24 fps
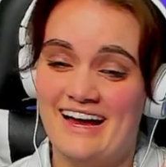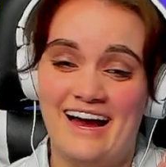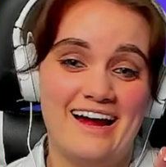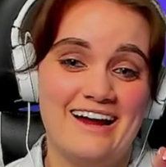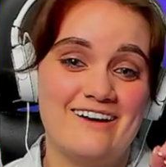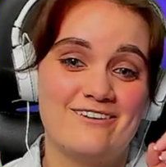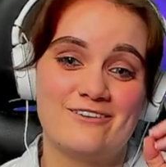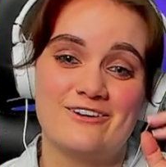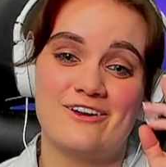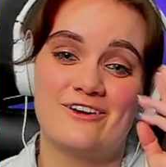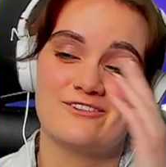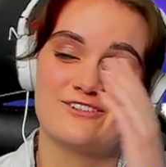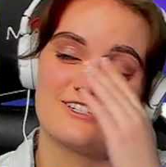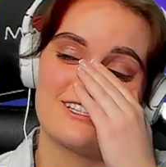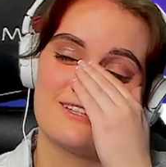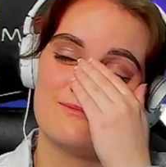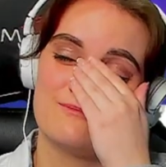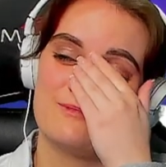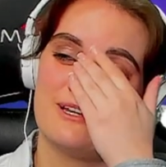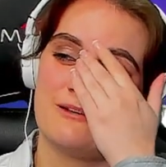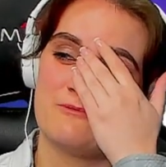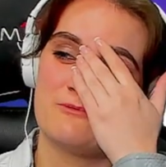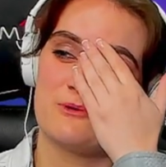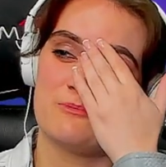I don't know.
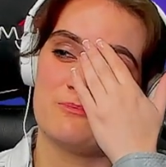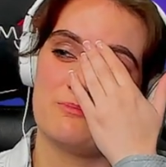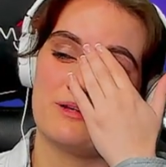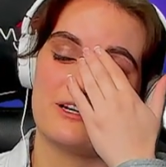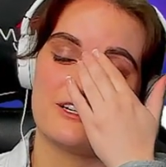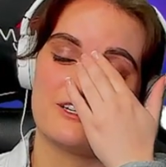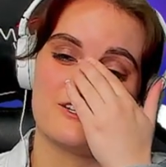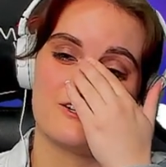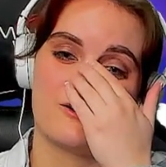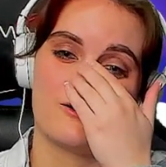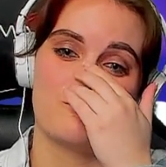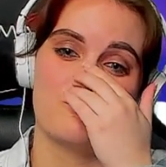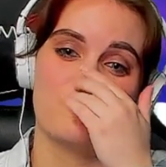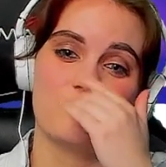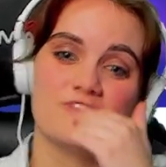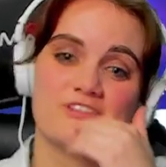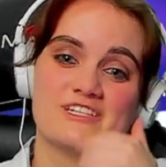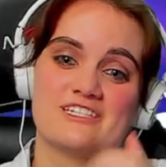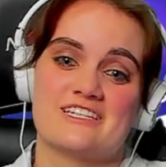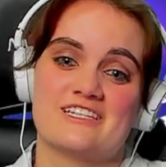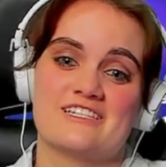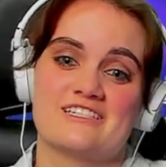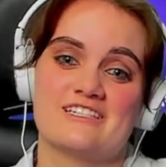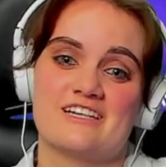Sometimes with Pixar
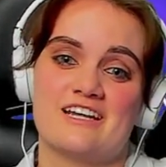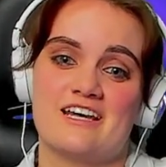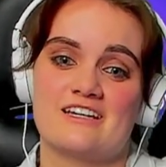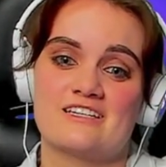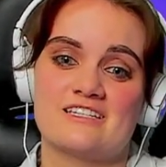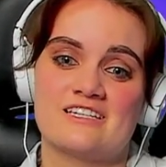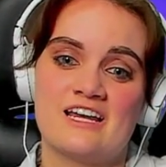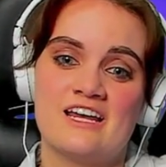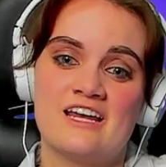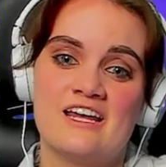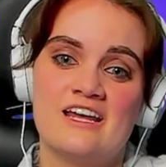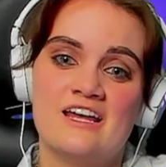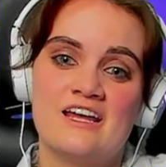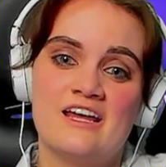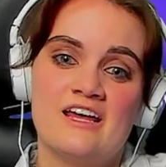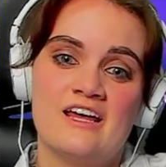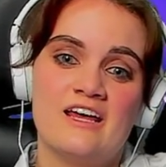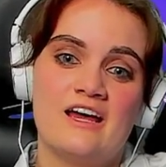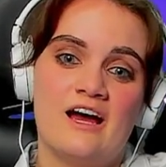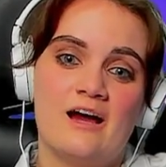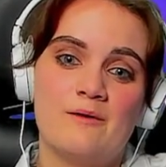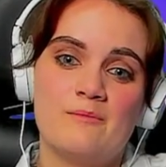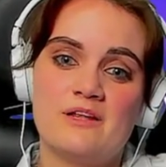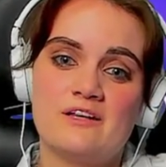movies these days,
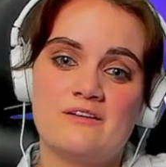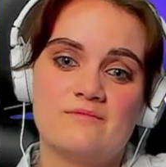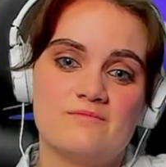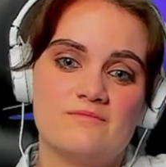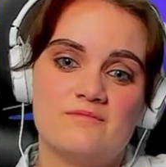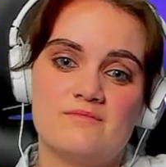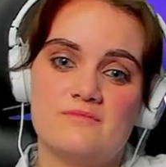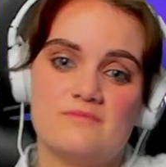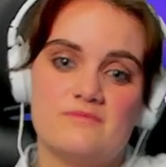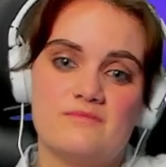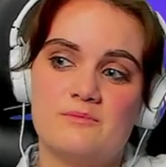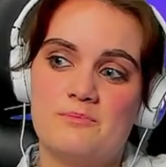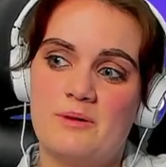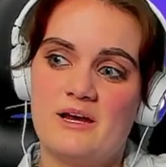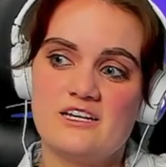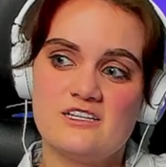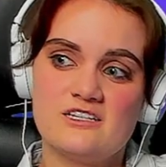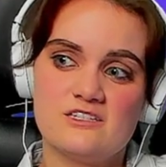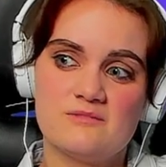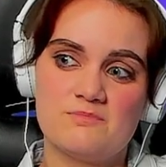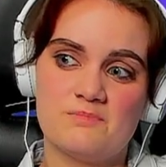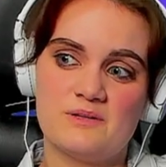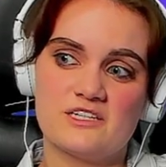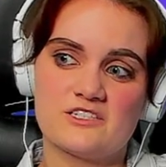I mean, the
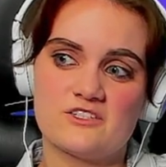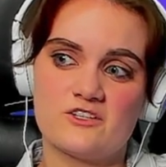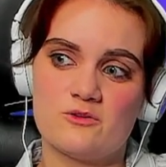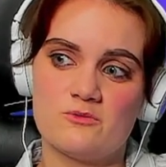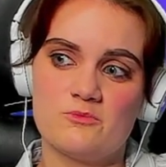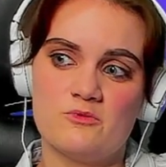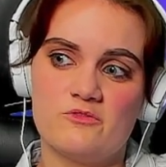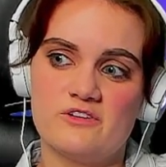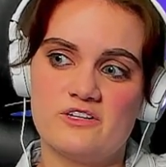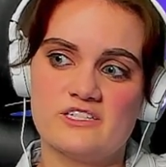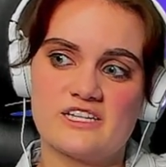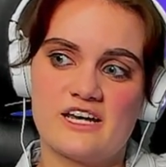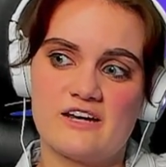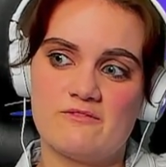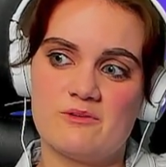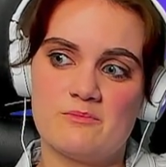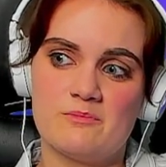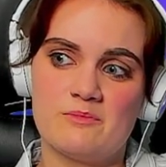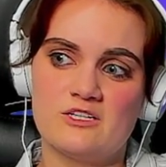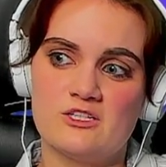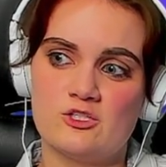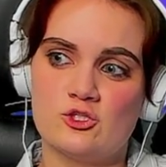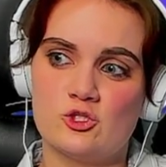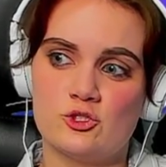past Pixar movies
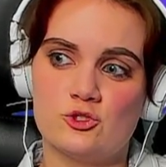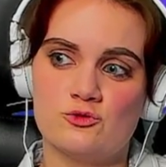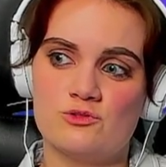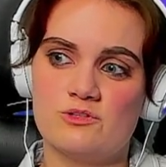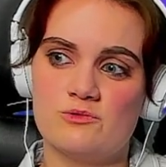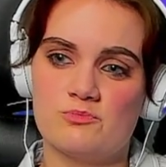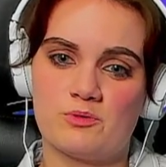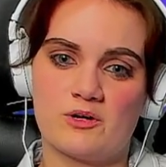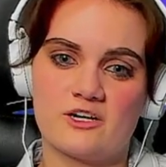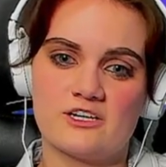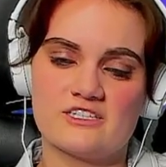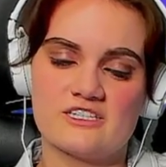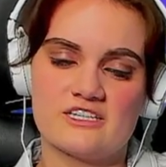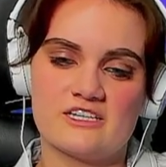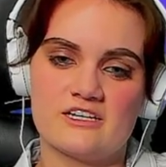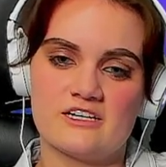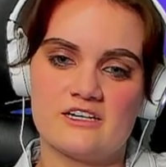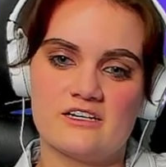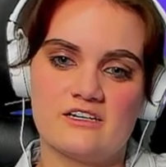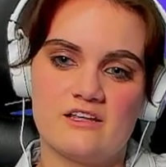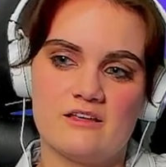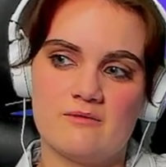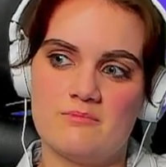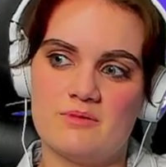haven't been too
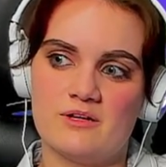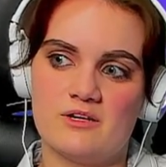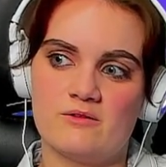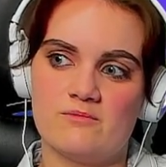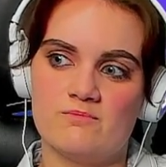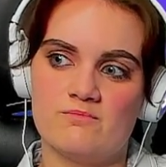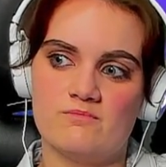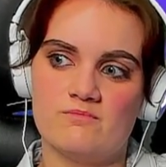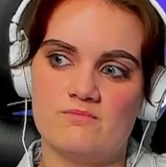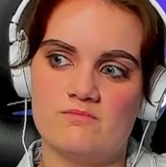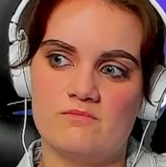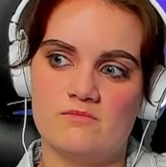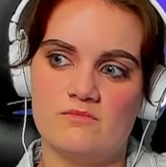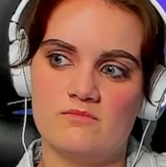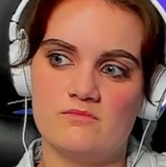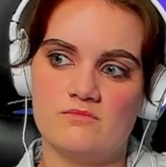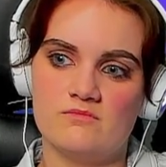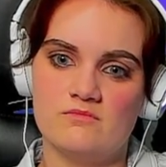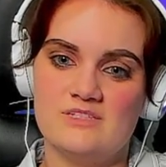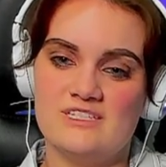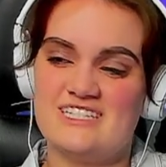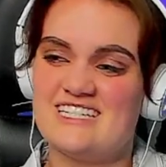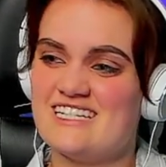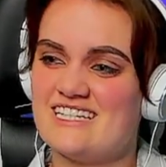depressing. They've been
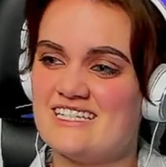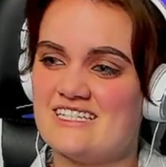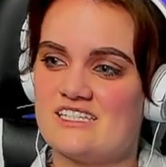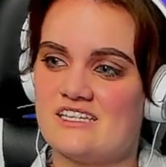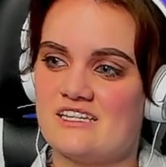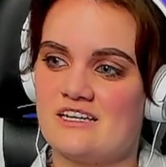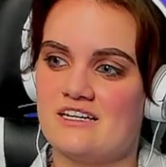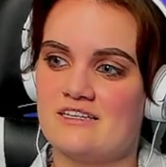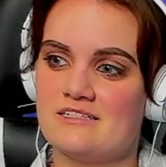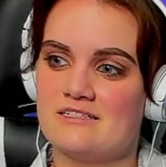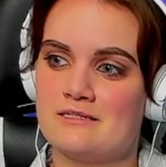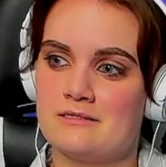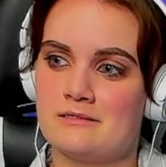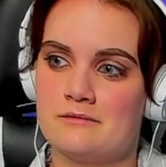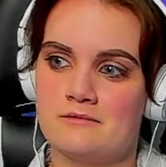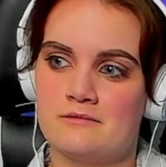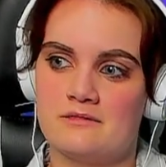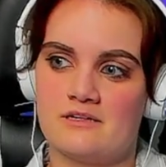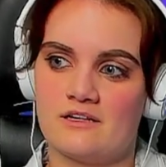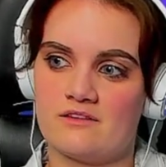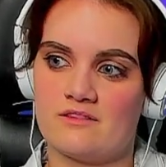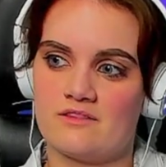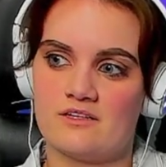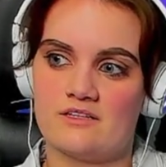decent.
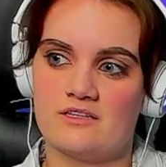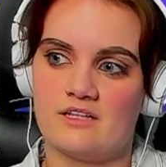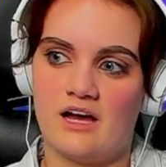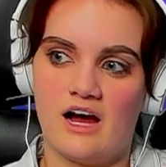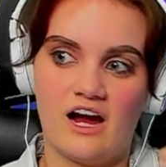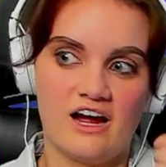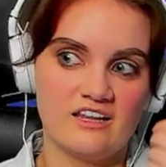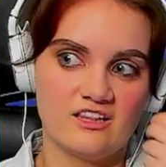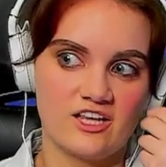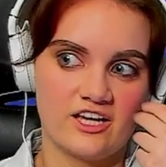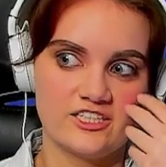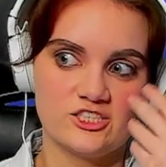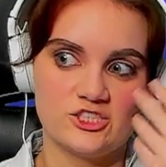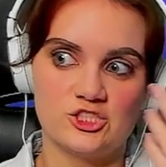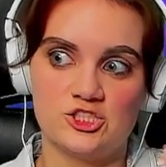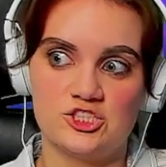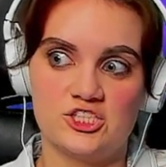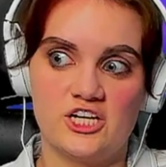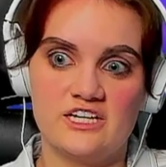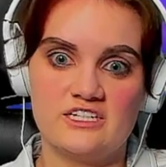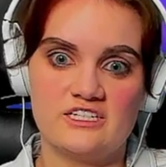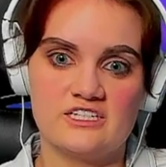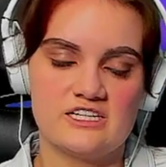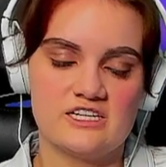Nothing that I like
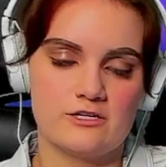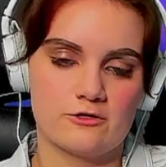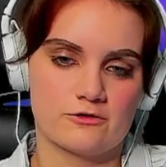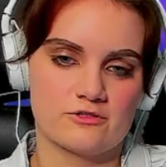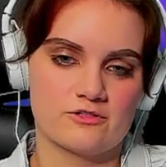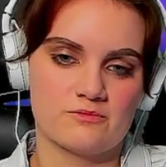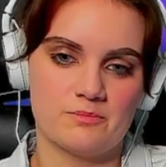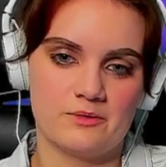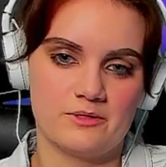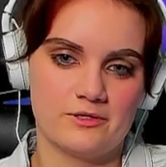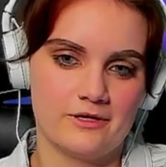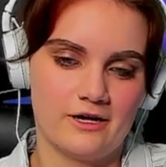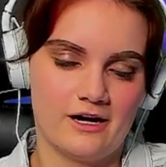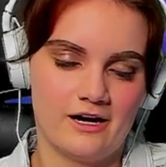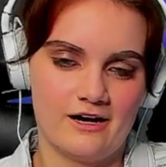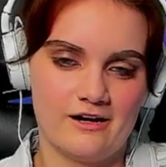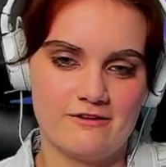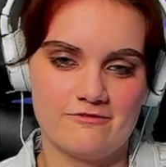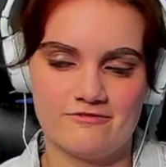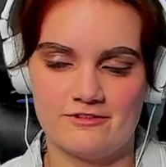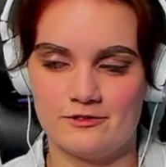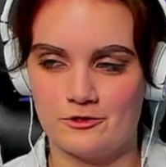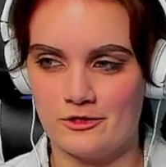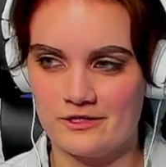shed tears, but
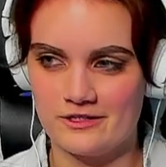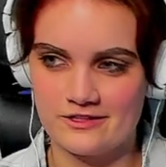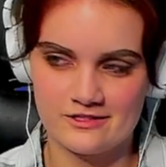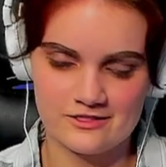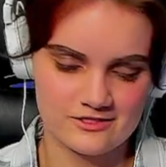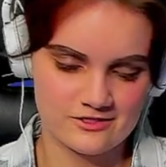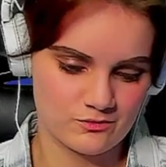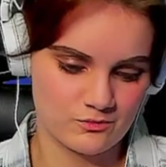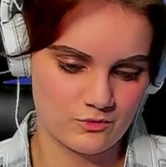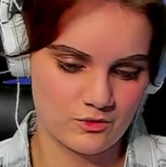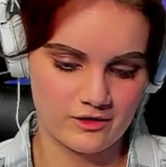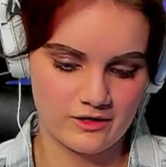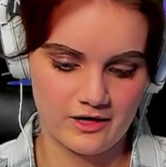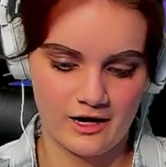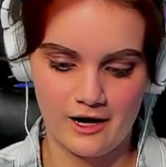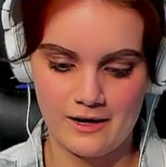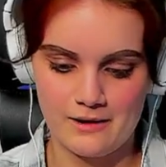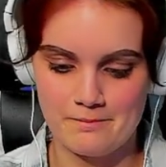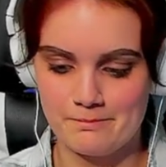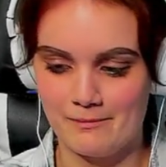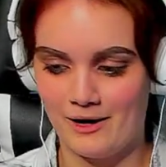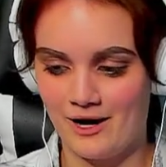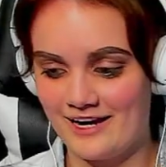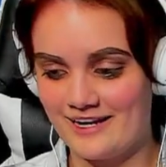I feel like this one
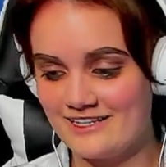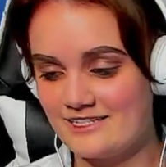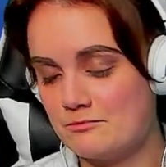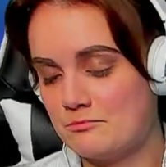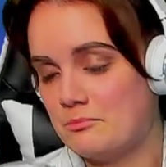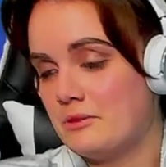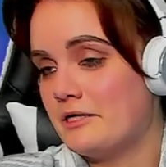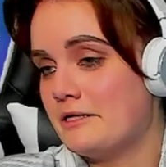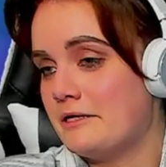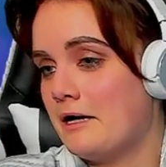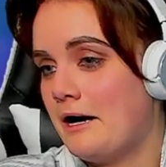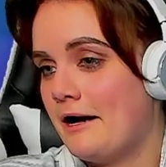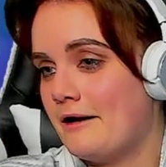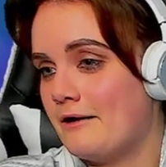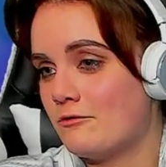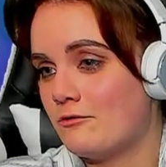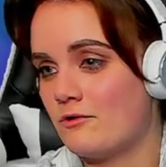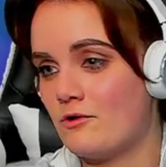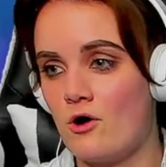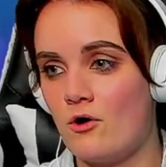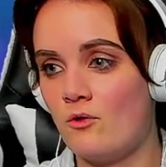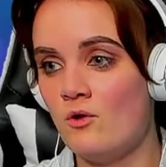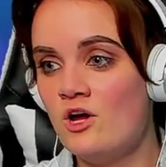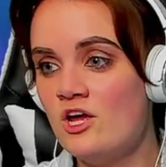I might, but I
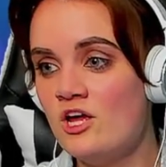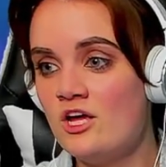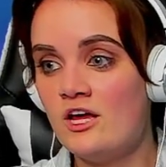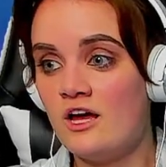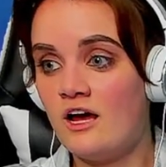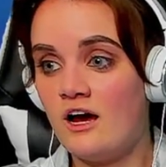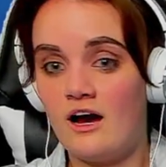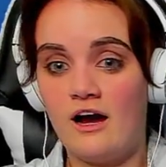don't know.